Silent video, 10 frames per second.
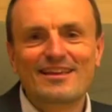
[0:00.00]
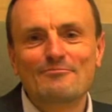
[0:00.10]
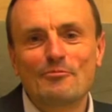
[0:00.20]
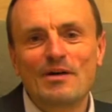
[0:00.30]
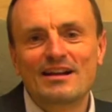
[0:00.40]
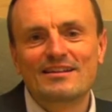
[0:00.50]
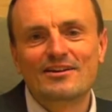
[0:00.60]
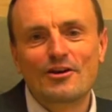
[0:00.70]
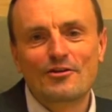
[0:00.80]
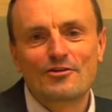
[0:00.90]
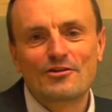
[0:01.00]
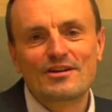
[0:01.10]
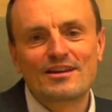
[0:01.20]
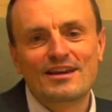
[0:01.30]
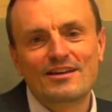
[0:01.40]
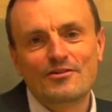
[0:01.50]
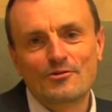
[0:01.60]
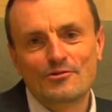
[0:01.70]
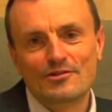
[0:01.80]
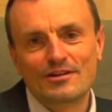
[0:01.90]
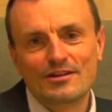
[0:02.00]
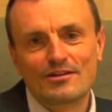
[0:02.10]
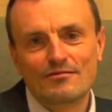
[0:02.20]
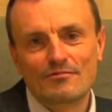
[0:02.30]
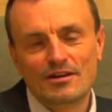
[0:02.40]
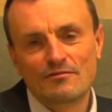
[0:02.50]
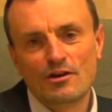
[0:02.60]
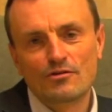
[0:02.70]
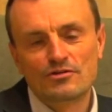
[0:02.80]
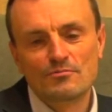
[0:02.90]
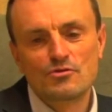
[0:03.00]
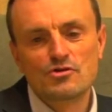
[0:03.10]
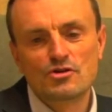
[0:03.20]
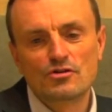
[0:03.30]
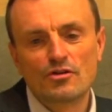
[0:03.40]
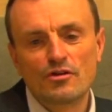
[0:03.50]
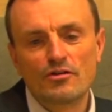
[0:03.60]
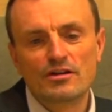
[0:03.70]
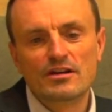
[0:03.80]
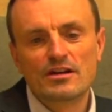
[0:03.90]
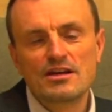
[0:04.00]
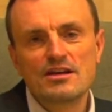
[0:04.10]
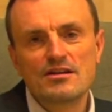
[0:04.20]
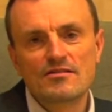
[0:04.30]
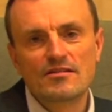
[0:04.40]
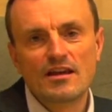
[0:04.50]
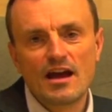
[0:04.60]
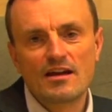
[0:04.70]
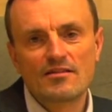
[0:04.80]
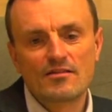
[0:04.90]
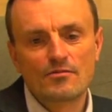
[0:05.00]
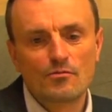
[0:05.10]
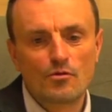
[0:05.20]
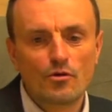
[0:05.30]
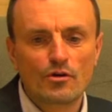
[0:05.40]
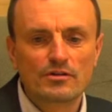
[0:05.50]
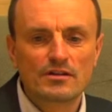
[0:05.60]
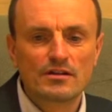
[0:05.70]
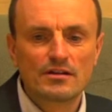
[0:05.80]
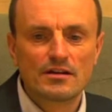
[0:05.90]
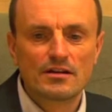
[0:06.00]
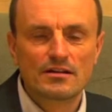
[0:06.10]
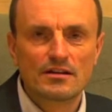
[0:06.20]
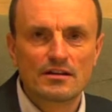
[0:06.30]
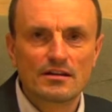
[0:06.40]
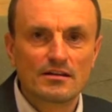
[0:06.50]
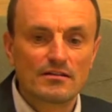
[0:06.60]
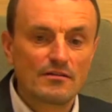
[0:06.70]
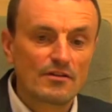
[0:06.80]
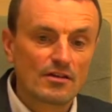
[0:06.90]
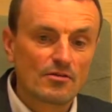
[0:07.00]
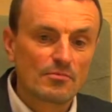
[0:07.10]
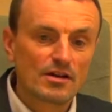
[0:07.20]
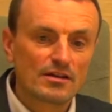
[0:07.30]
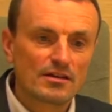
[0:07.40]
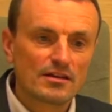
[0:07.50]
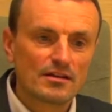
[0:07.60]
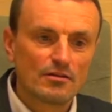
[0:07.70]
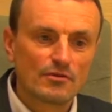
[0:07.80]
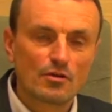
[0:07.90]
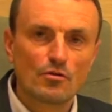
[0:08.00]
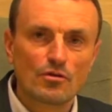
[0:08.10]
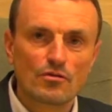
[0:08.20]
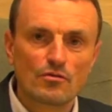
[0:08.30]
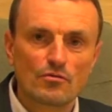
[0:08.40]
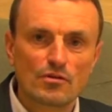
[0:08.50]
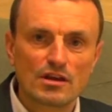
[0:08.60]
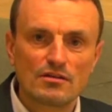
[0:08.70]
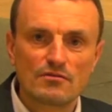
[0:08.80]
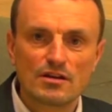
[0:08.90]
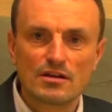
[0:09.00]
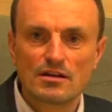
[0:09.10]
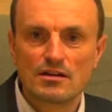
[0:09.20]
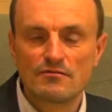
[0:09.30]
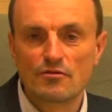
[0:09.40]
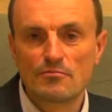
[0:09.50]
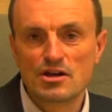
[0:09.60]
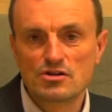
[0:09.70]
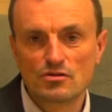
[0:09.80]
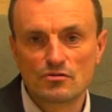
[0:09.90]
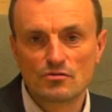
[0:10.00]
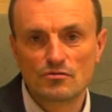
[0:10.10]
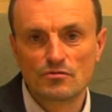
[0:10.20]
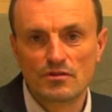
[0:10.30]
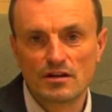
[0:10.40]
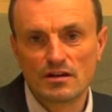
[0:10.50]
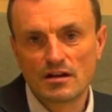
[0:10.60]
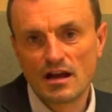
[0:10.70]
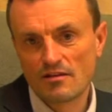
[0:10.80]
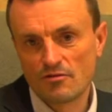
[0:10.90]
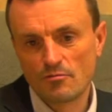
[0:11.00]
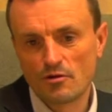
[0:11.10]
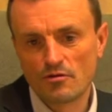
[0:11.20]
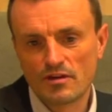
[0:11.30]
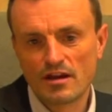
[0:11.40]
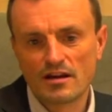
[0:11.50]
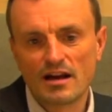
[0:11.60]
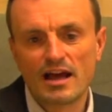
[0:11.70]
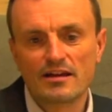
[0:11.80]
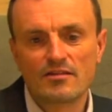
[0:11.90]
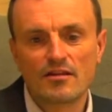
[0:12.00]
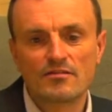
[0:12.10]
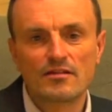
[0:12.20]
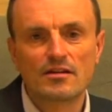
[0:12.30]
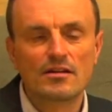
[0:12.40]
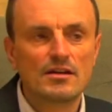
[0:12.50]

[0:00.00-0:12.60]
that mobile technology can certainly give a contribution on the ease of the access to court and the flexibility of the courts to give information to the customer or their clients, I think.